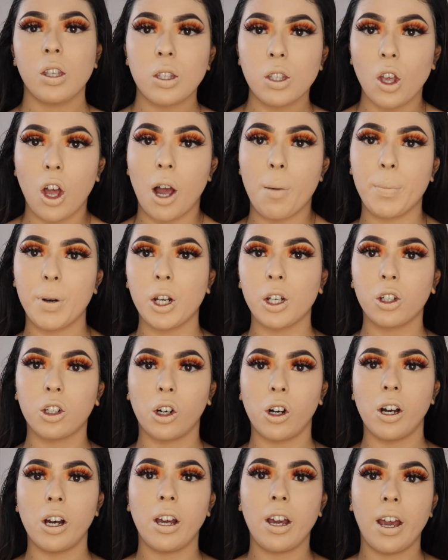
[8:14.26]
So I'm gonna
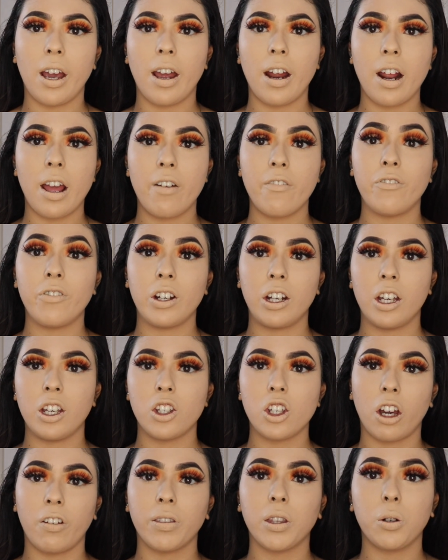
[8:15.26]
go ahead and
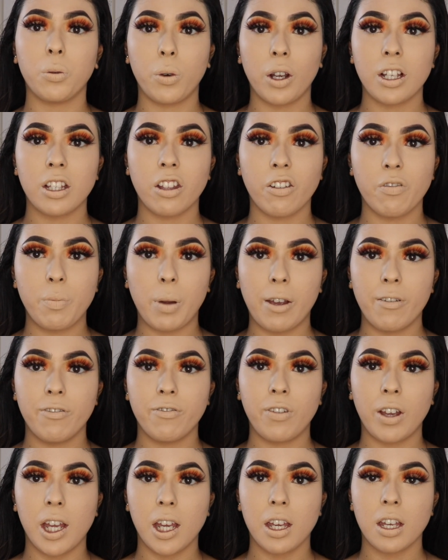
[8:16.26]
finish off the rest of my
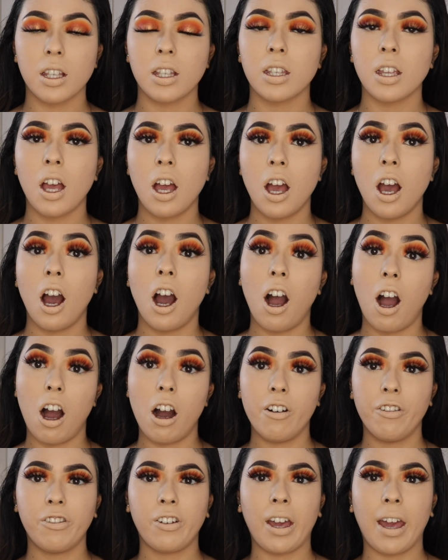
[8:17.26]
face
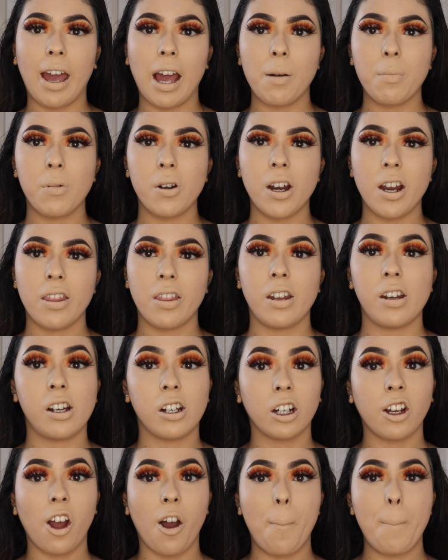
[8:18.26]
off camera, and then
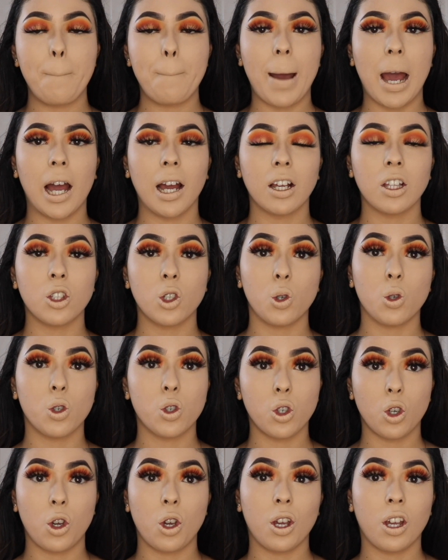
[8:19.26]
I'll come back to
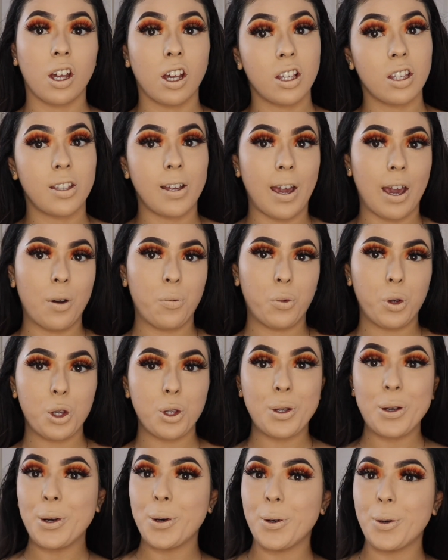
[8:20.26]
show you guys the end
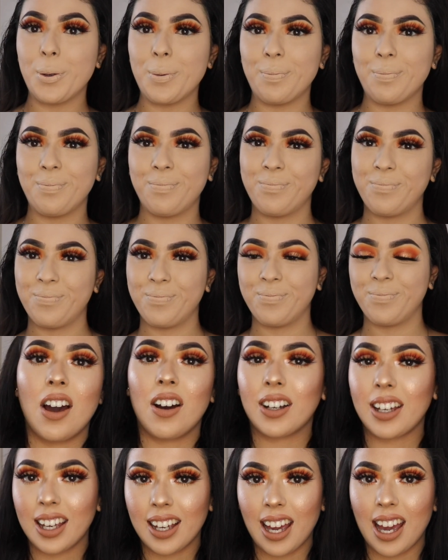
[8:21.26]
result.
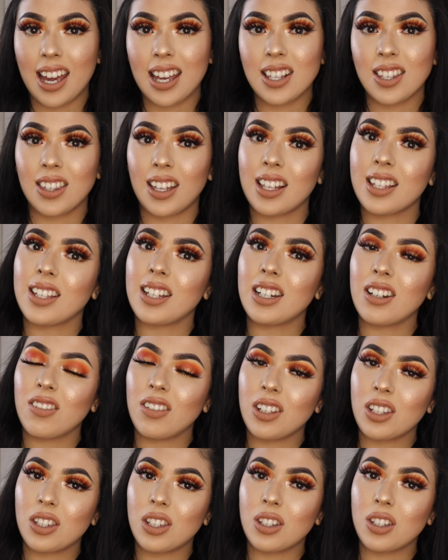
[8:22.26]
Okay guys, so that's the end of
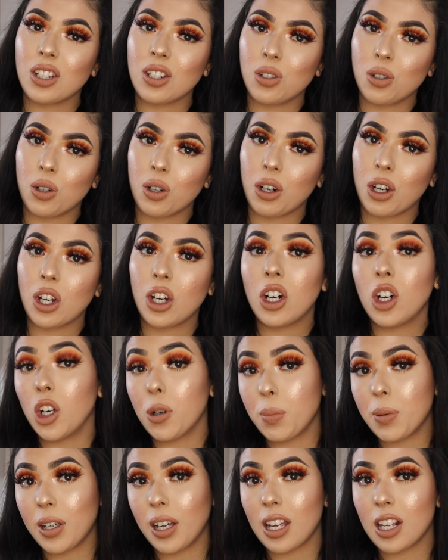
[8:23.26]
this tutorial.
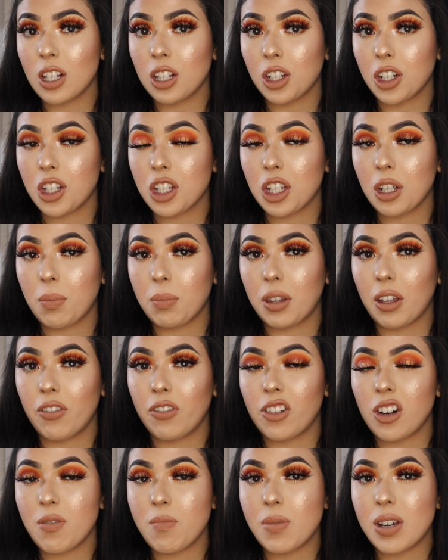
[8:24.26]
Hope you guys learned something
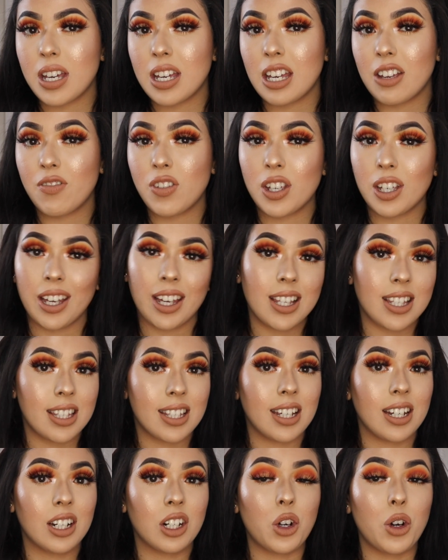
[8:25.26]
from it. If you guys
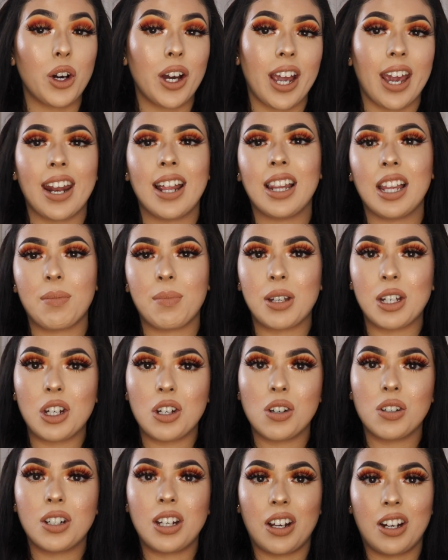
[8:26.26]
did, go ahead and let me
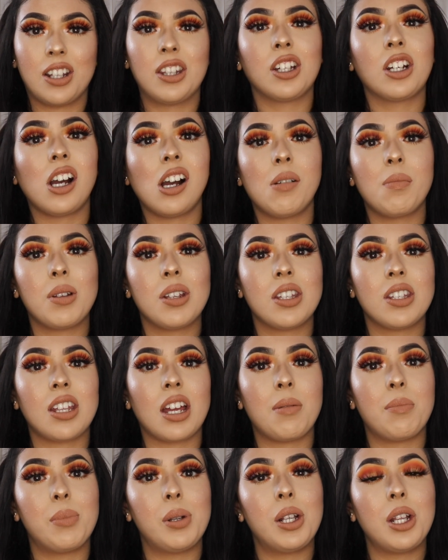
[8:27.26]
know down in the comments
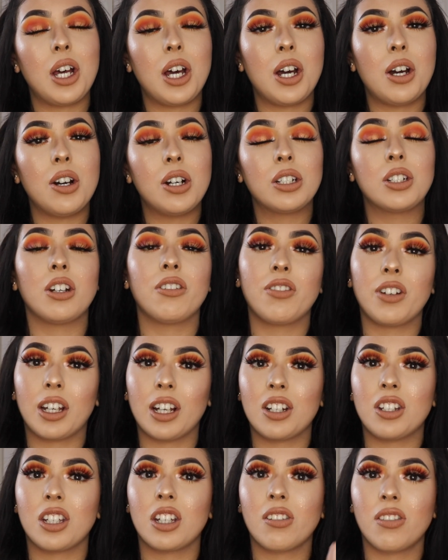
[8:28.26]
down below. Don't
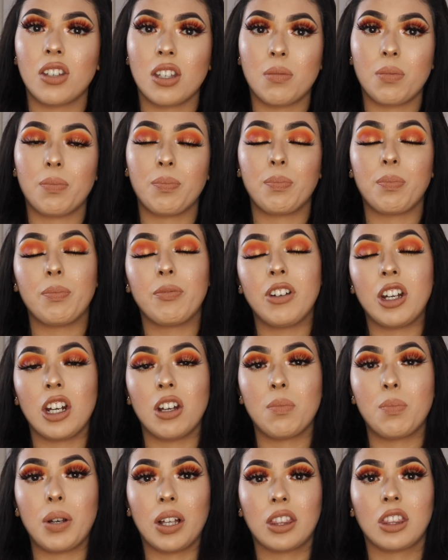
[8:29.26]
forget to give this
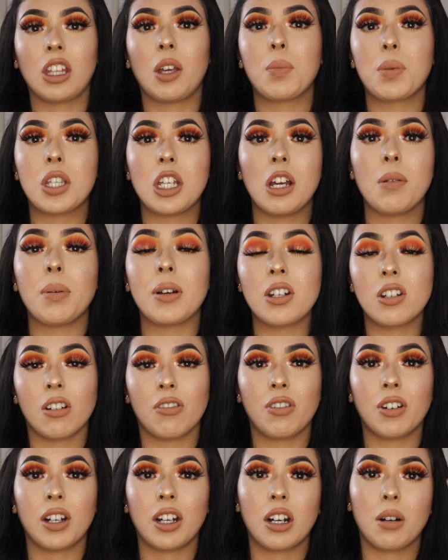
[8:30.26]
video a big thumbs up, and
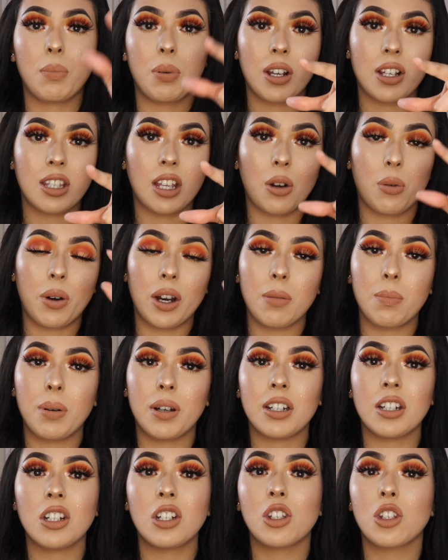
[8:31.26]
don't forget to press that red
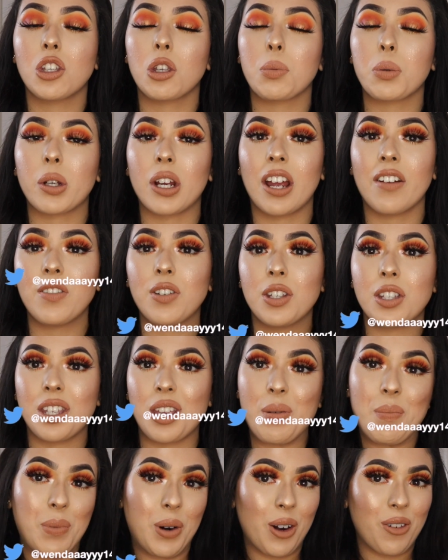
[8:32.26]
button to subscribe to
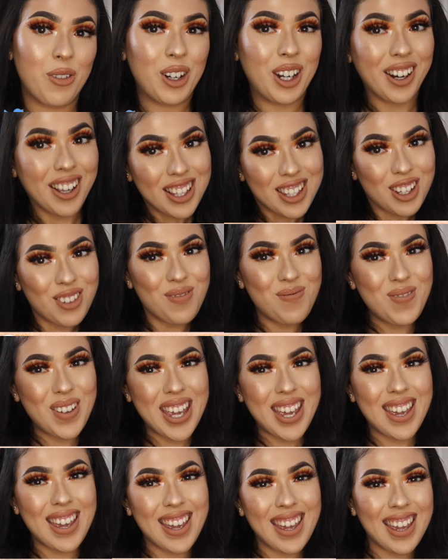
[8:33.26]
see more videos of
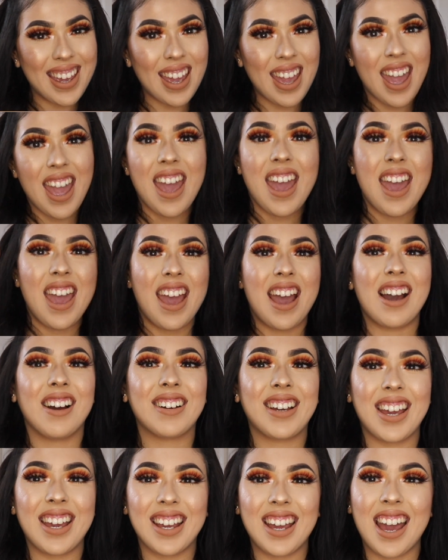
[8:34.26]
me.
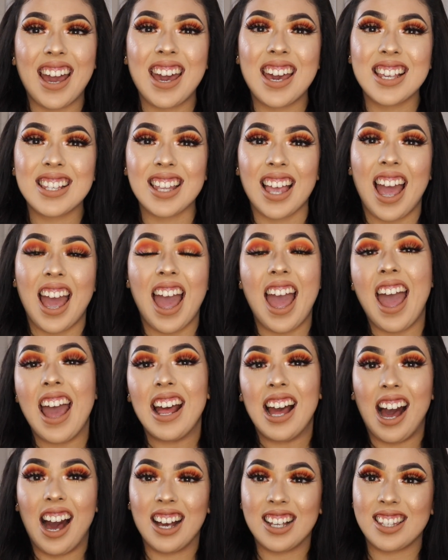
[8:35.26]
Okay guys,
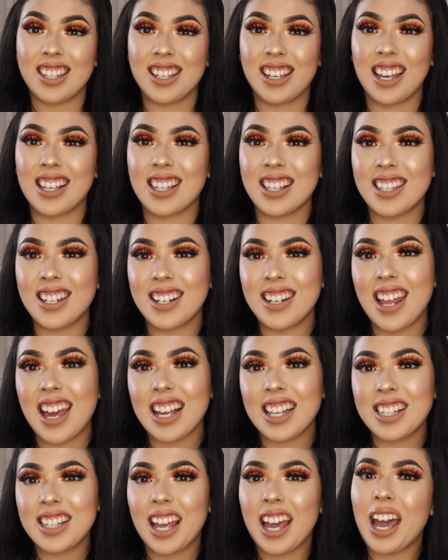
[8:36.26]
I'll see you guys until
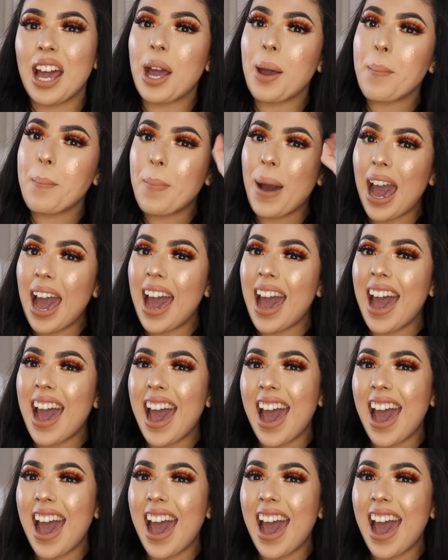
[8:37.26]
next time. Bye!